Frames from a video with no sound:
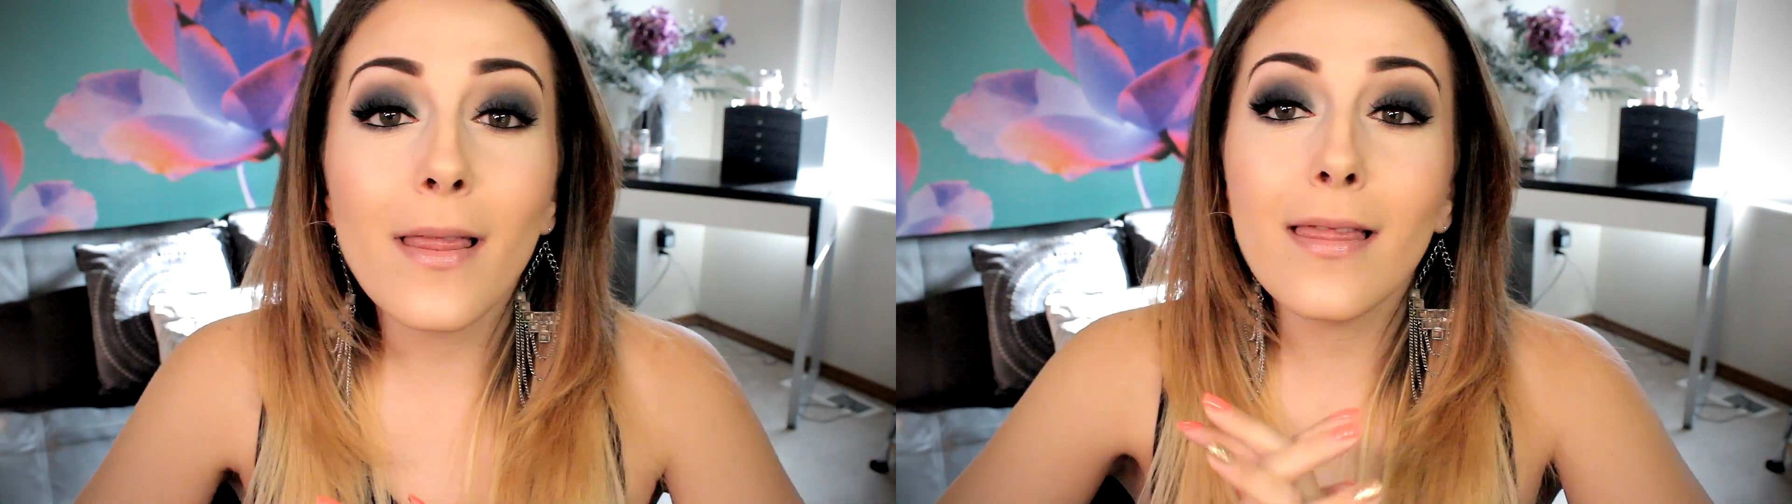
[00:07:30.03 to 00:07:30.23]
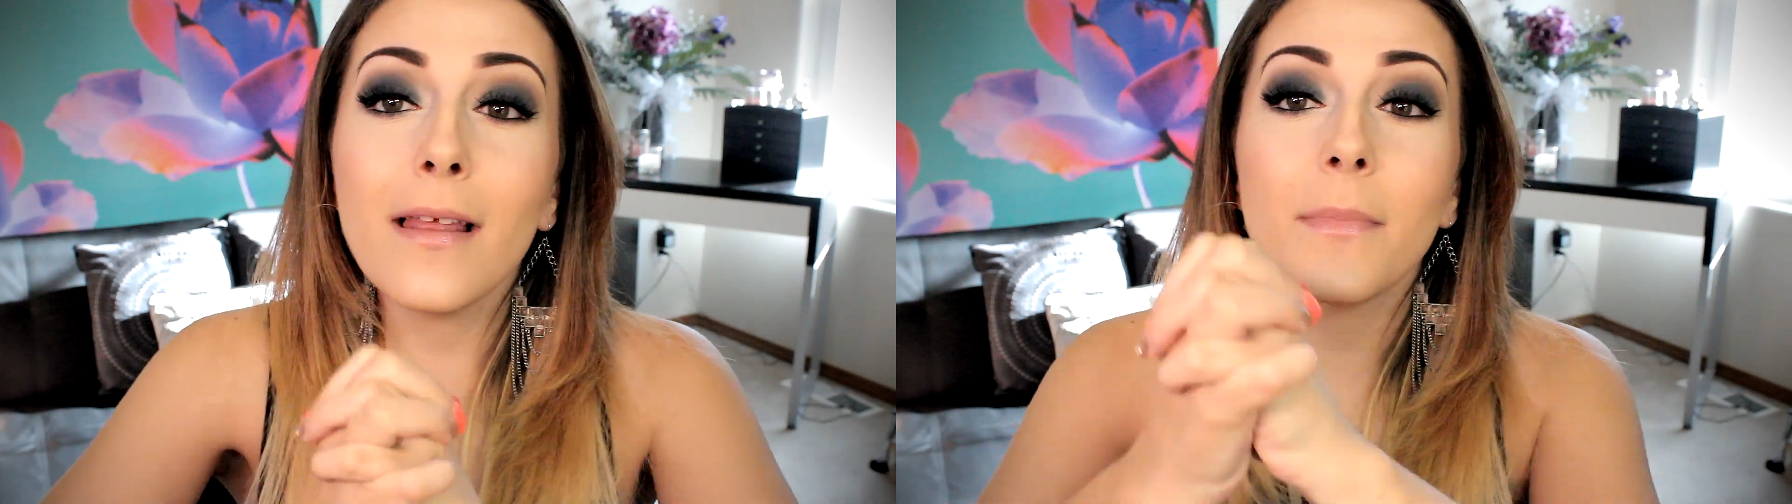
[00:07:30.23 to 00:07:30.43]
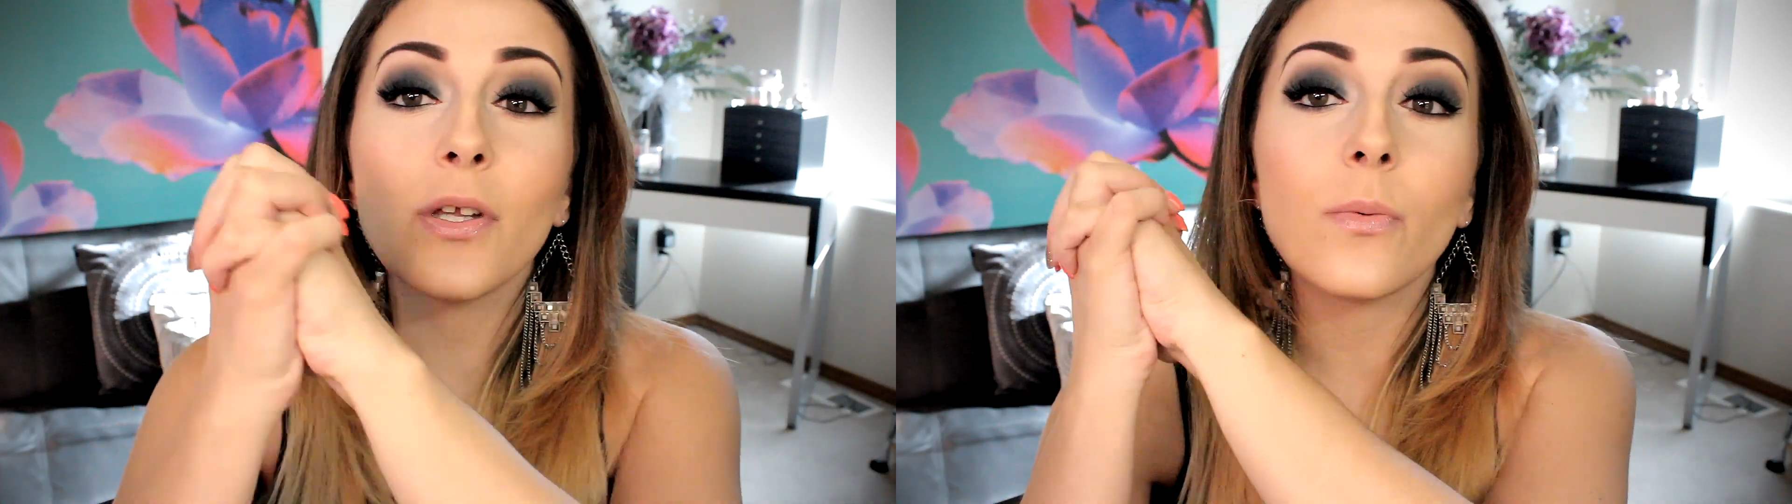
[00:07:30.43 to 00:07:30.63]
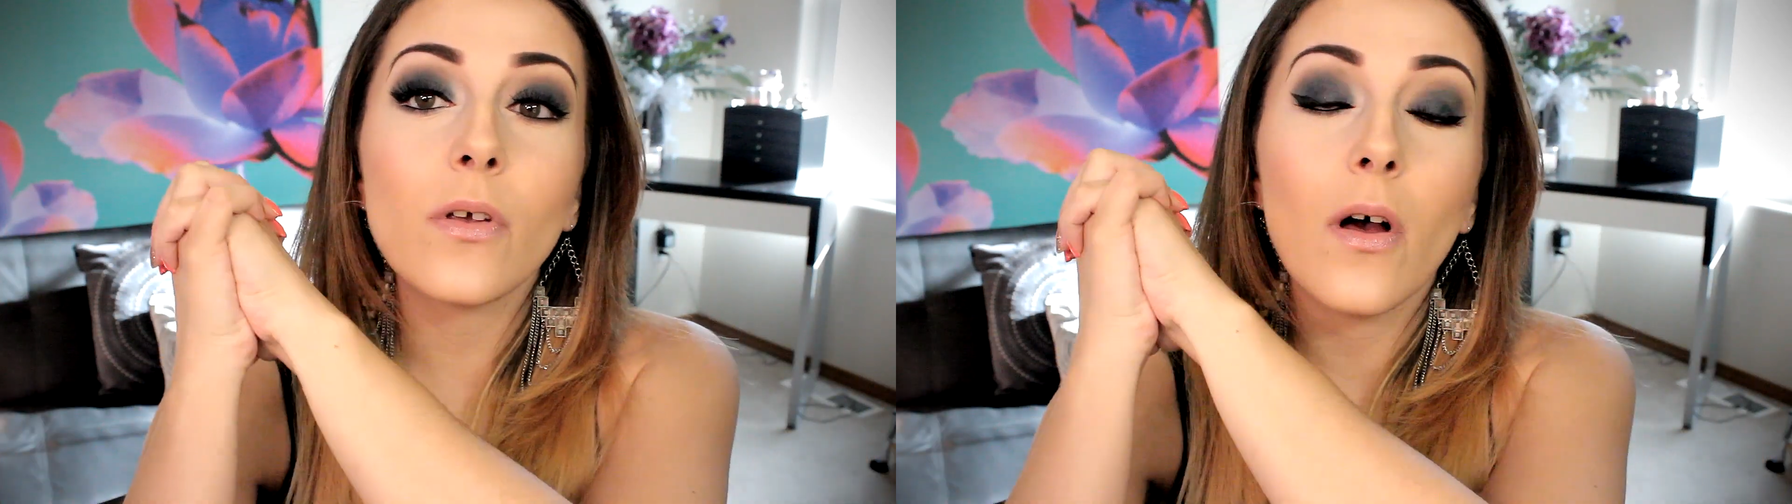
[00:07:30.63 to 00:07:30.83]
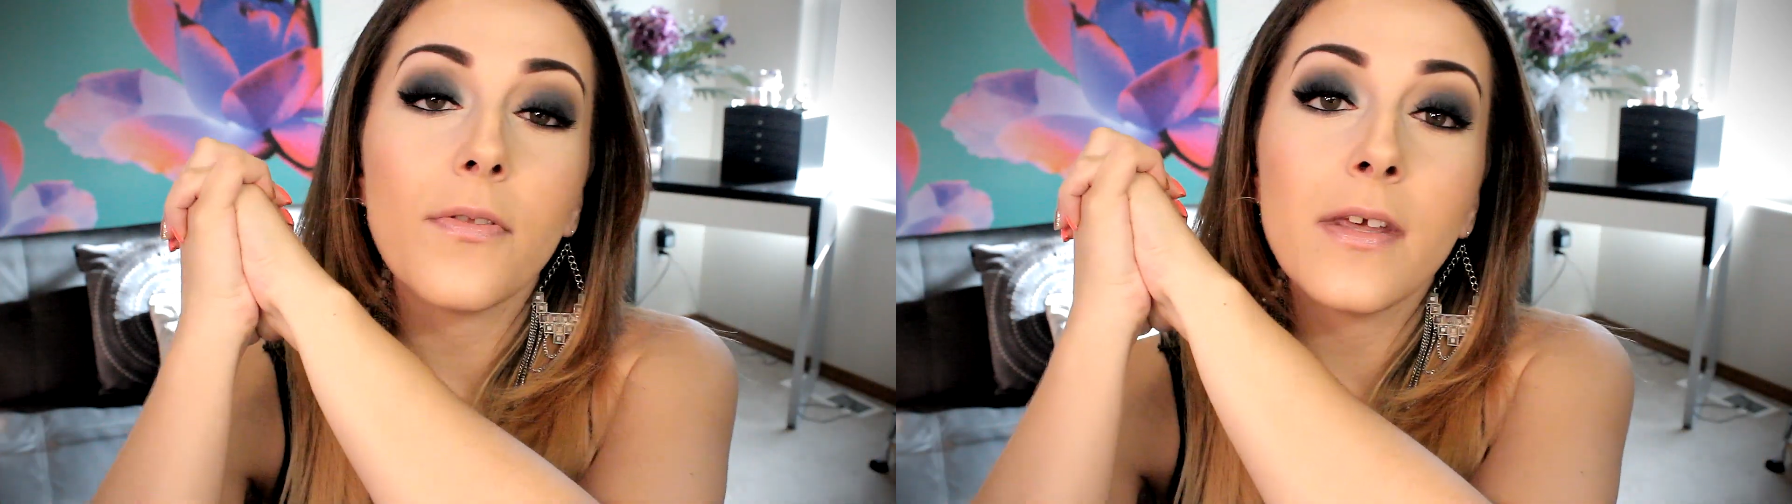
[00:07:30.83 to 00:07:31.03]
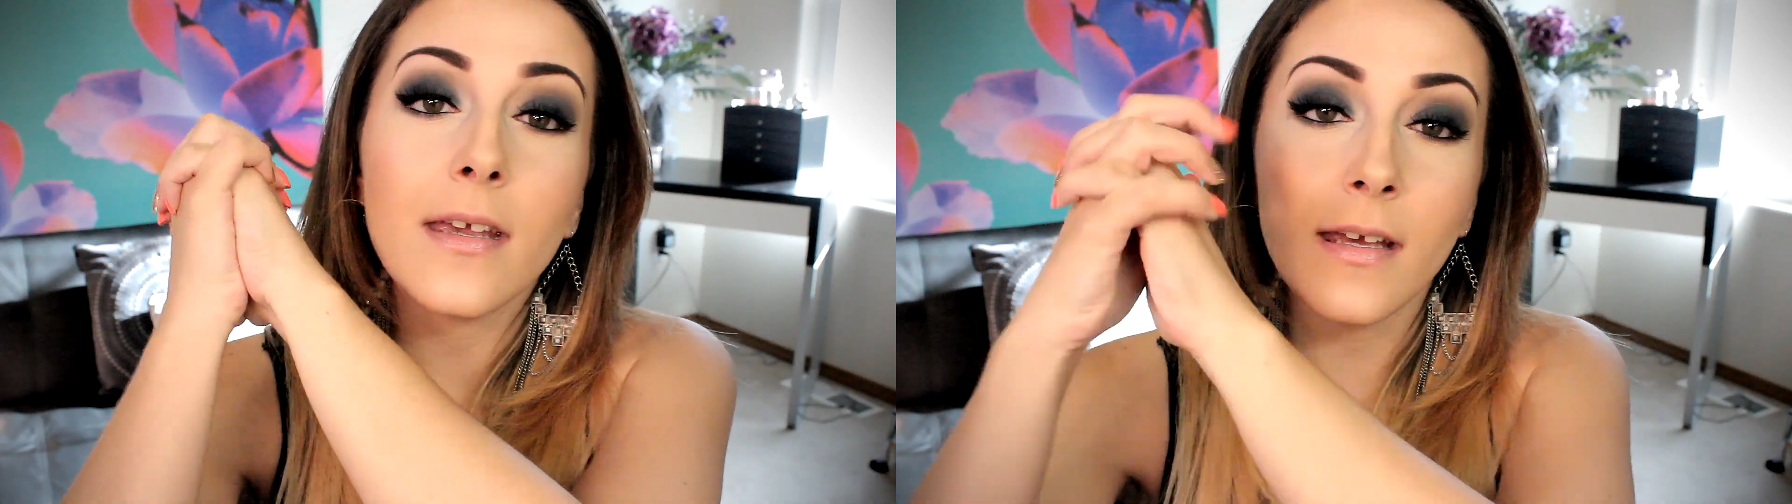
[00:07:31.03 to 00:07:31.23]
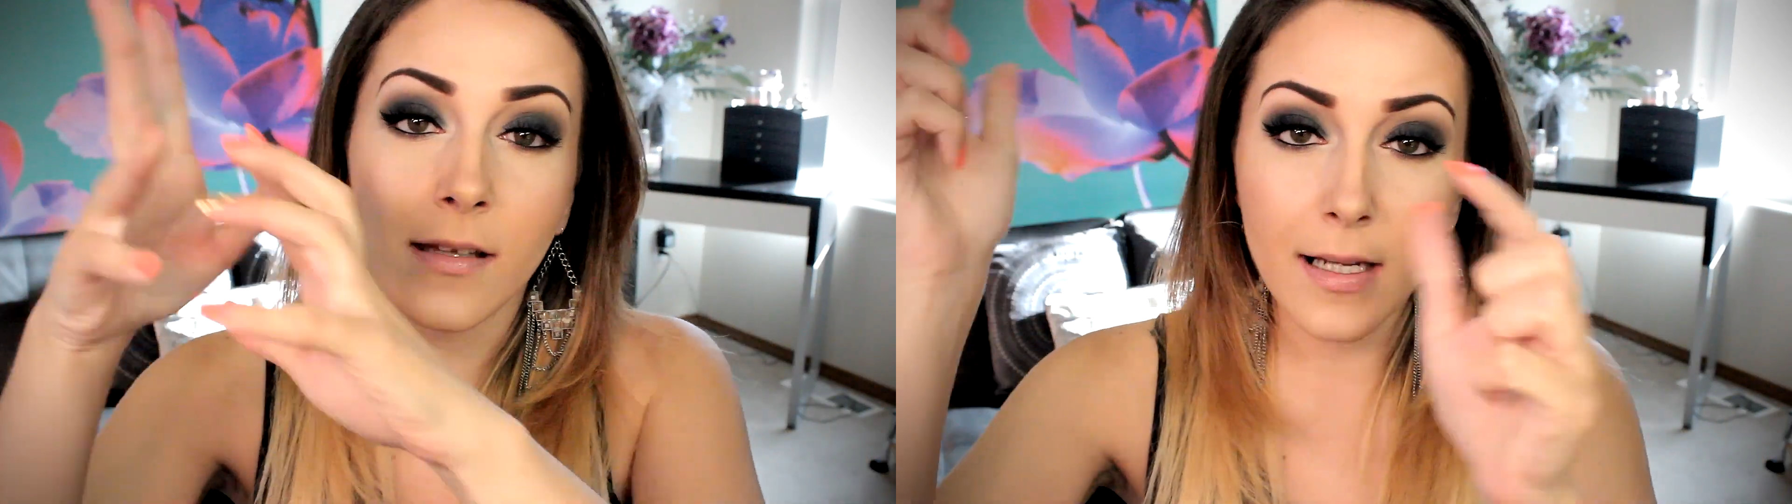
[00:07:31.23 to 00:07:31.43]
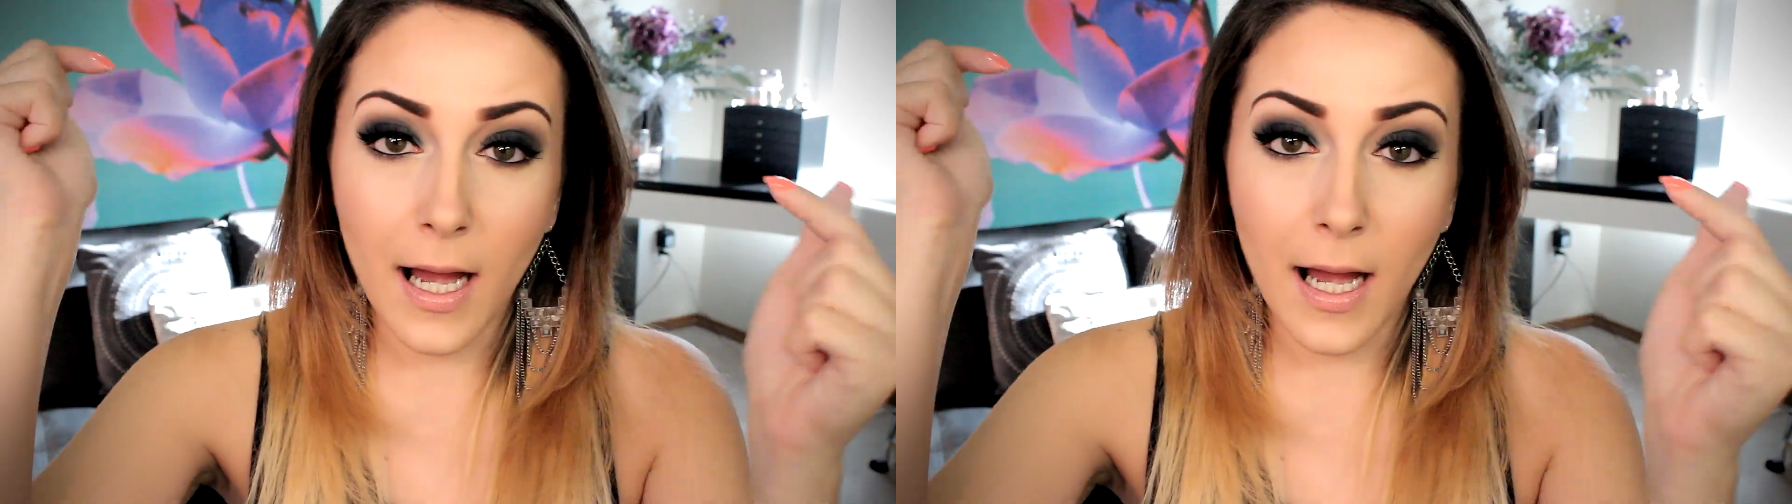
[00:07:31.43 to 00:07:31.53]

Let me know what you all think in the